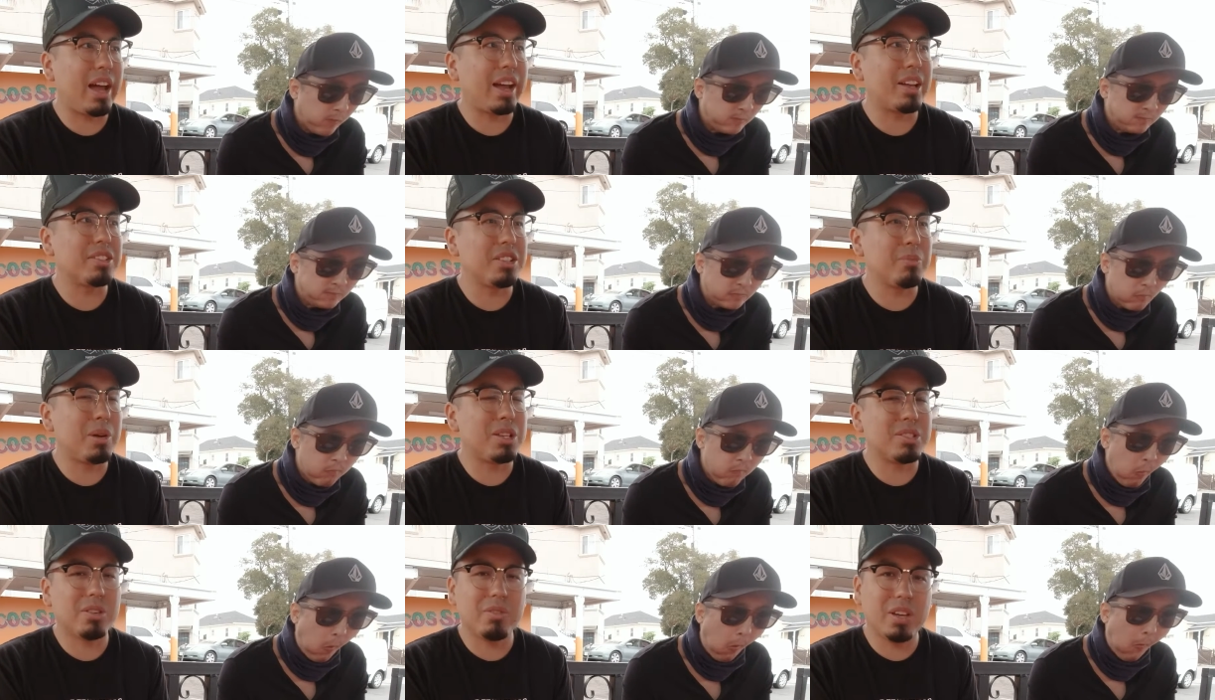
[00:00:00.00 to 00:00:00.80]
Speaker 1: I could see
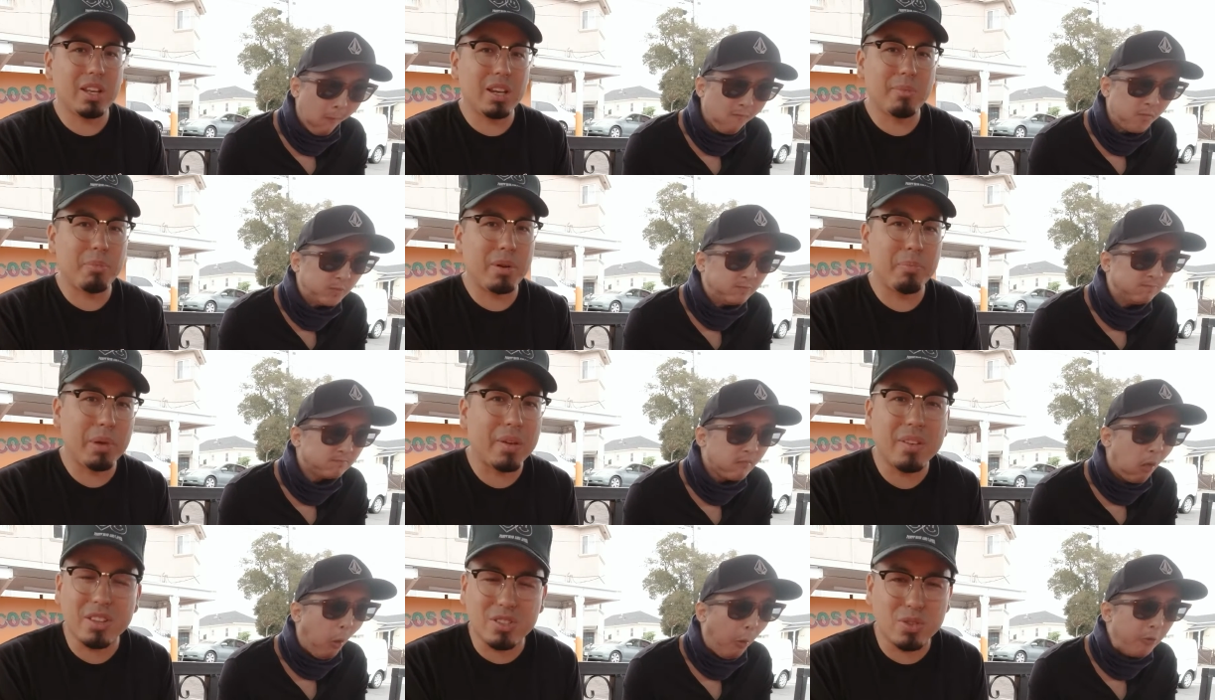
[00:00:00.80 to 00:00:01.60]
myself eating
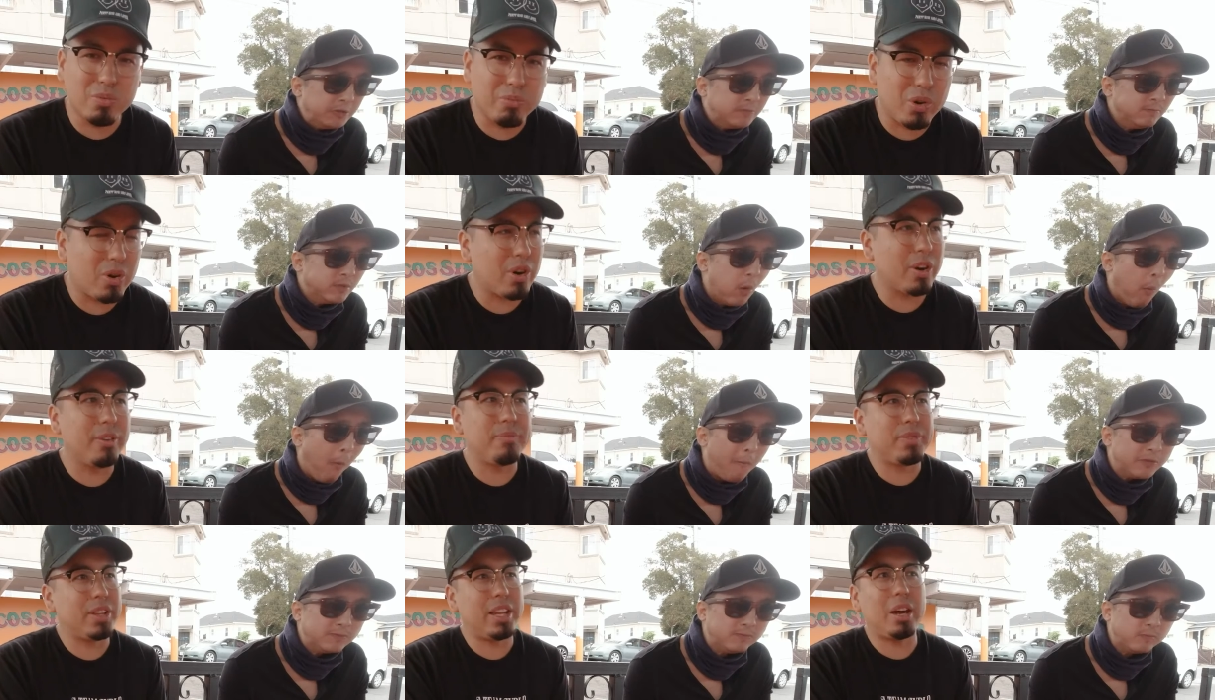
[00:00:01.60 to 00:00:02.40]
maybe two more,
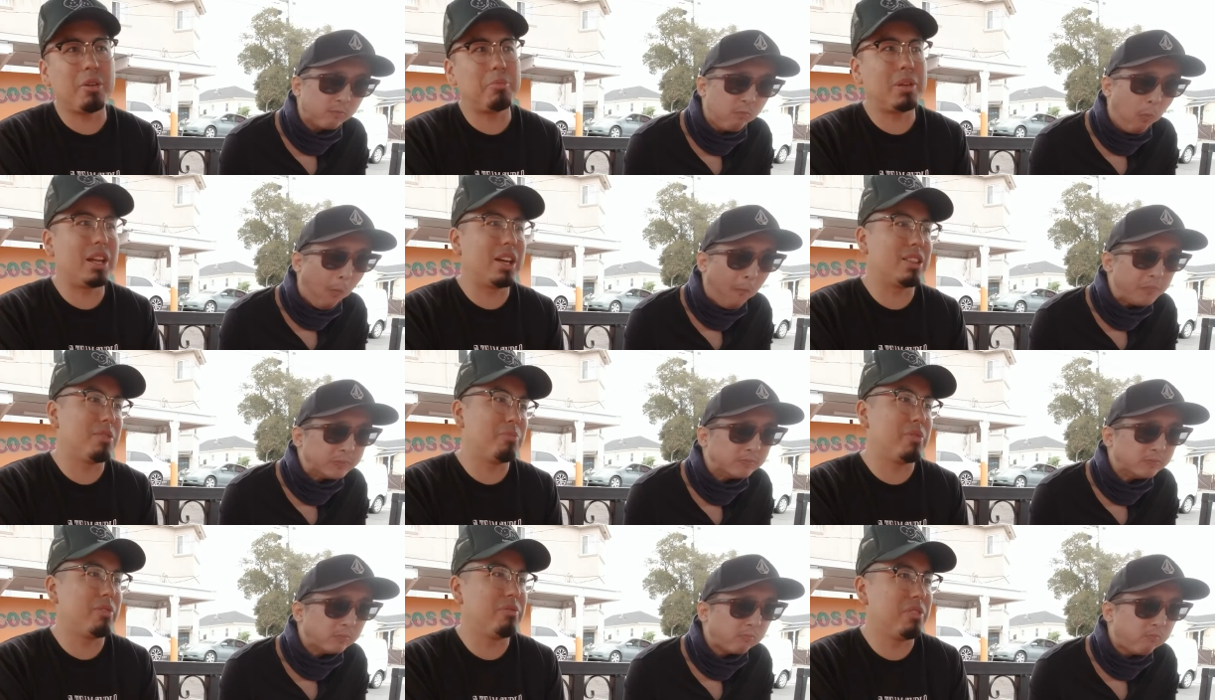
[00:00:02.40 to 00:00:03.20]
and that would be like the
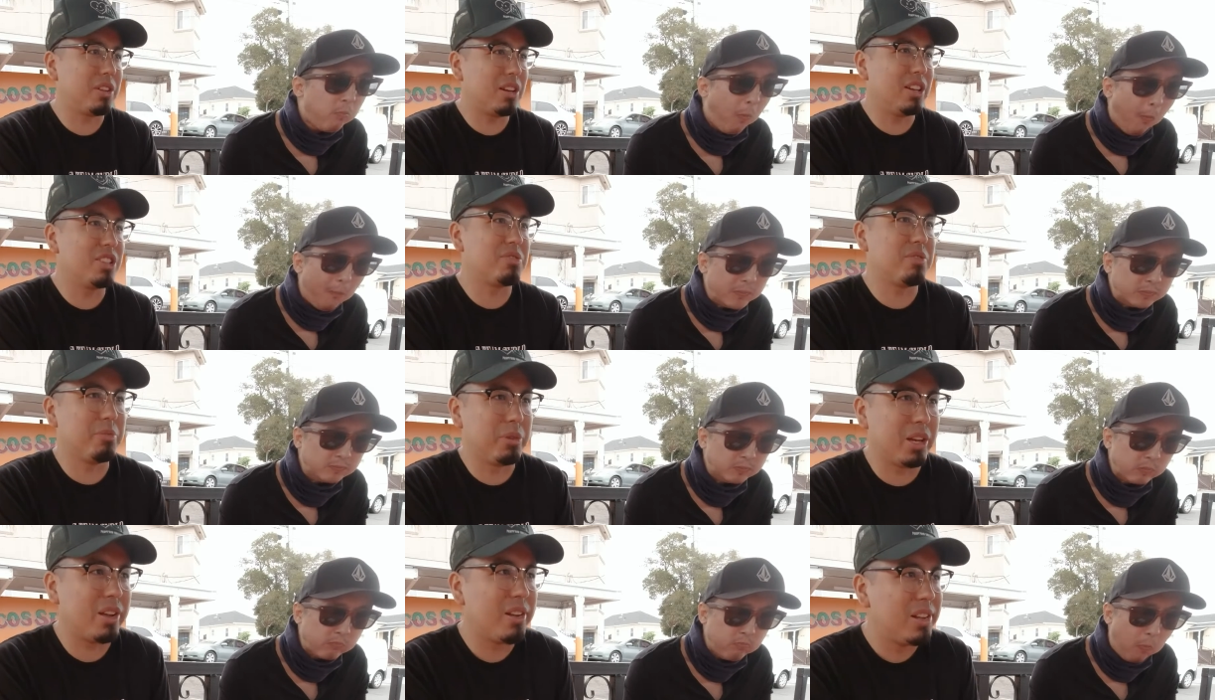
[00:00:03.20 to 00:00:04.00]
perfect lunch for
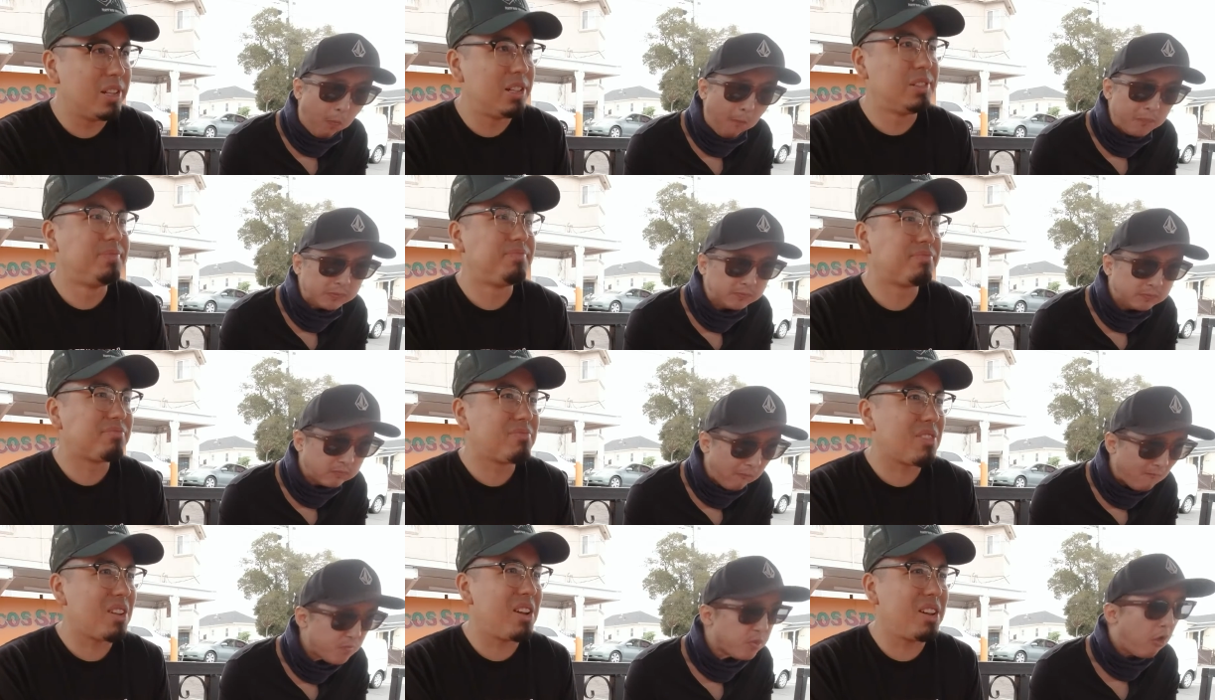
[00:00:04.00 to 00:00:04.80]
me.
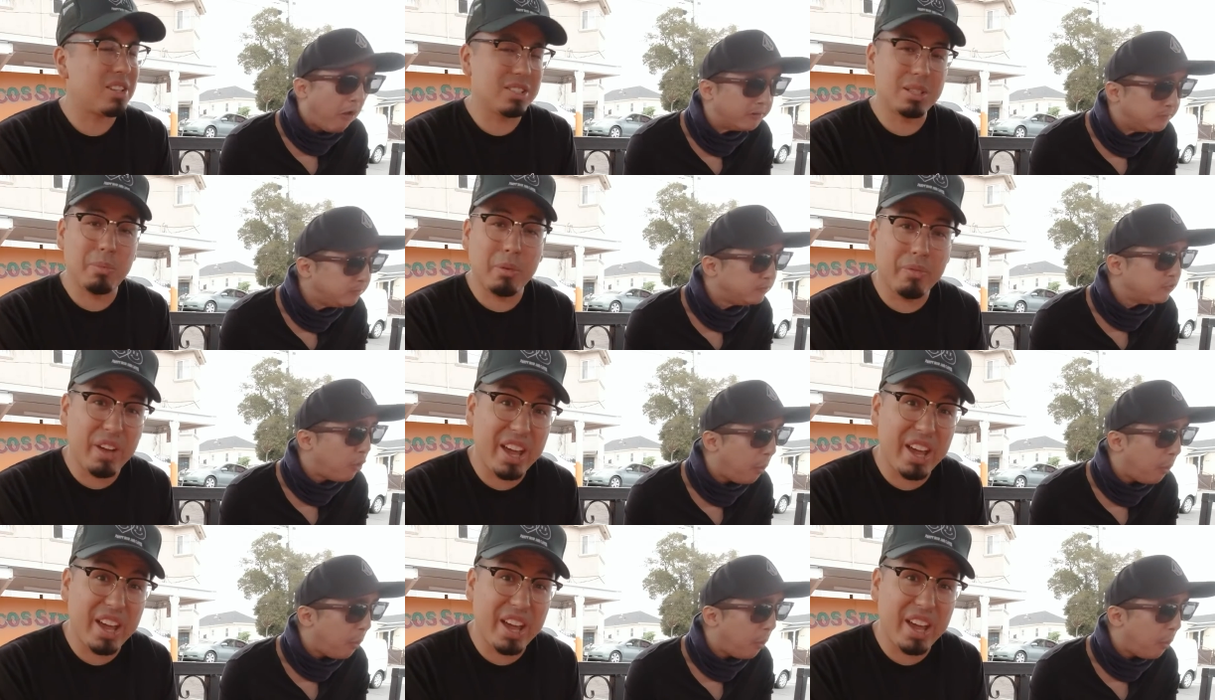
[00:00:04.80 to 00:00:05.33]
Because I'm a